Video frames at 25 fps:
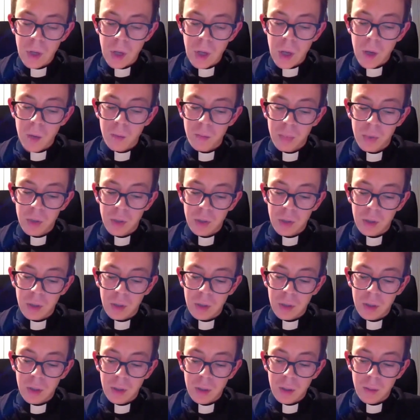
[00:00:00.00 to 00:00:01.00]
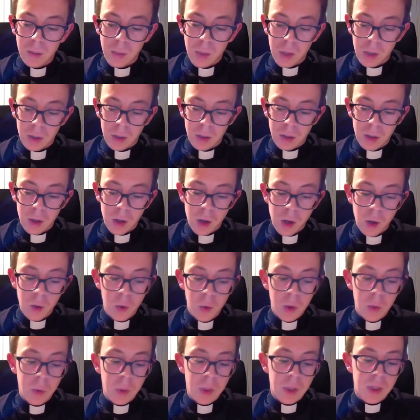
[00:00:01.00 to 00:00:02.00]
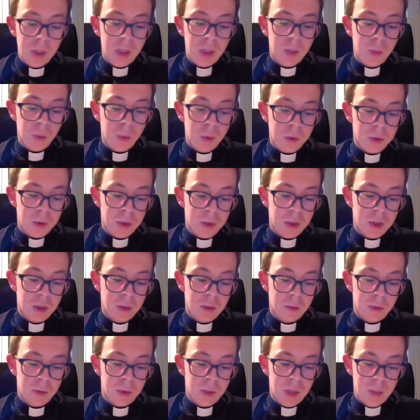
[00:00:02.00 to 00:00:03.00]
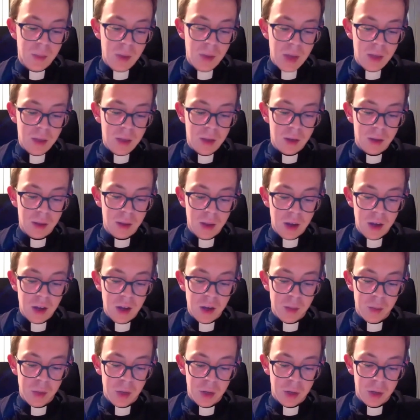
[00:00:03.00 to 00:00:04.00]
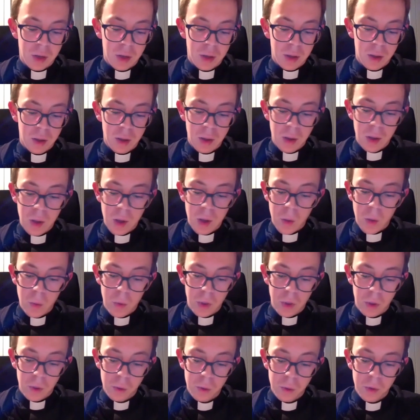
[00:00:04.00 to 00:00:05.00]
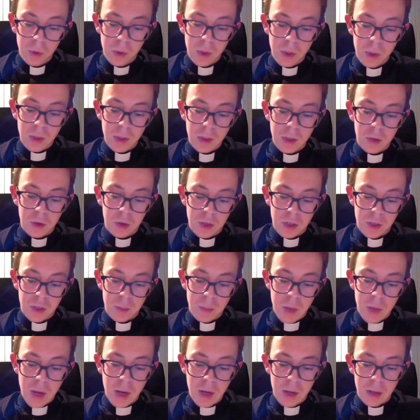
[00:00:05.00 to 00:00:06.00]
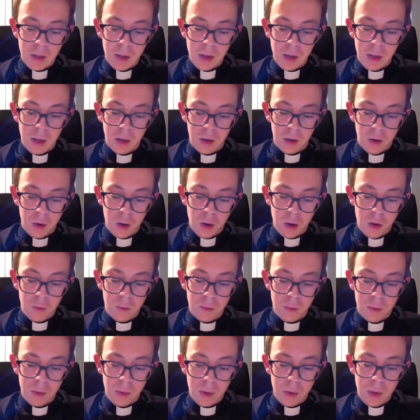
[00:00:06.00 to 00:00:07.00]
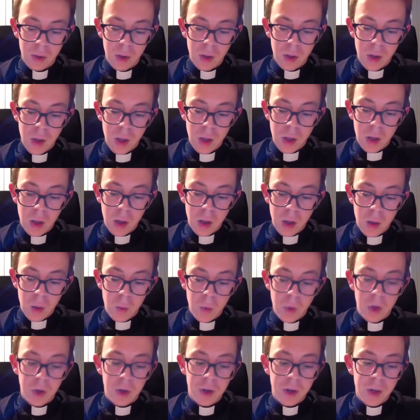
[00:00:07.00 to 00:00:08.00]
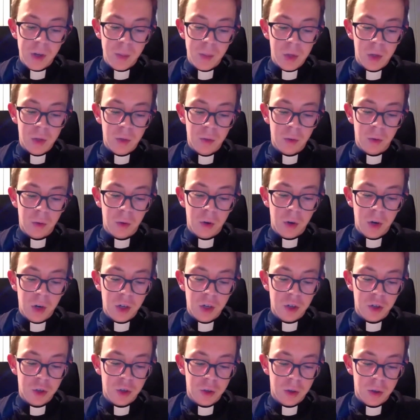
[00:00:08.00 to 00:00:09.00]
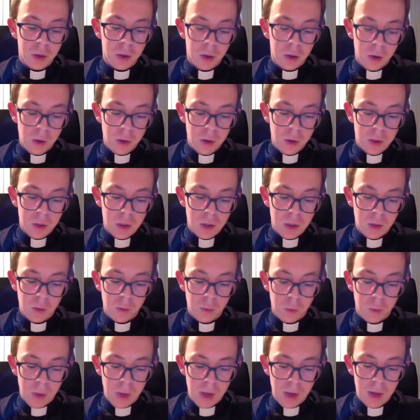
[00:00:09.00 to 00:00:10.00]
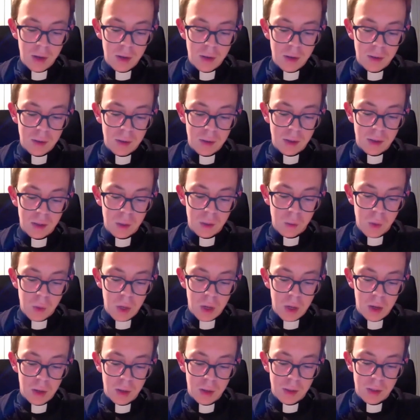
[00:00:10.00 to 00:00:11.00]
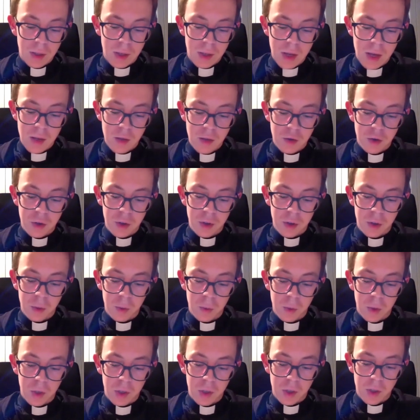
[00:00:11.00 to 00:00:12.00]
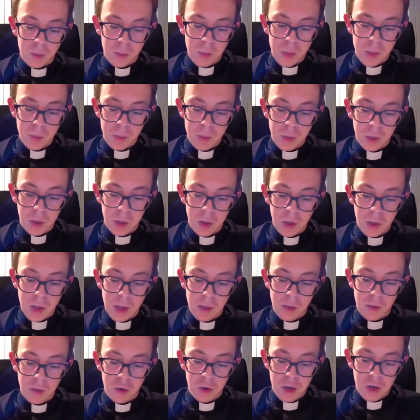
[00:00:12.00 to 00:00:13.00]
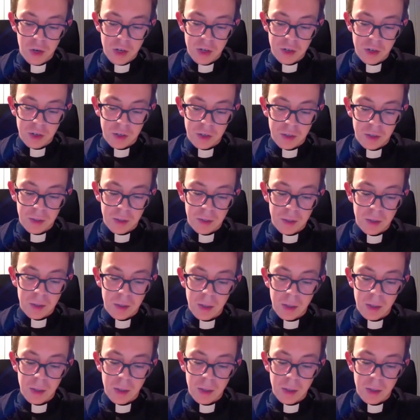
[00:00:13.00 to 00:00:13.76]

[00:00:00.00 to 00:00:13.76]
But only with this positive semantic dynamite, with goodness, respect, and love, we are able to crush rocks of violence as well as hatred towards people and religions,